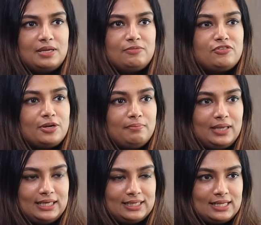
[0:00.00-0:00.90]
maybe for a
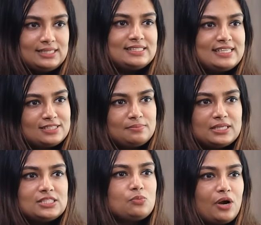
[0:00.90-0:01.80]
maintenance, 6
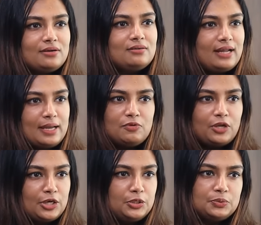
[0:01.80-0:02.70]
months one time
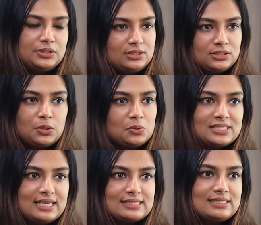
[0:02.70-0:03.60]
you can do this
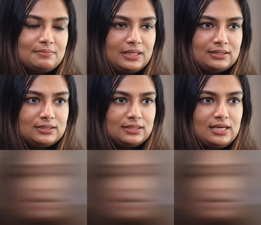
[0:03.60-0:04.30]
closed casket method.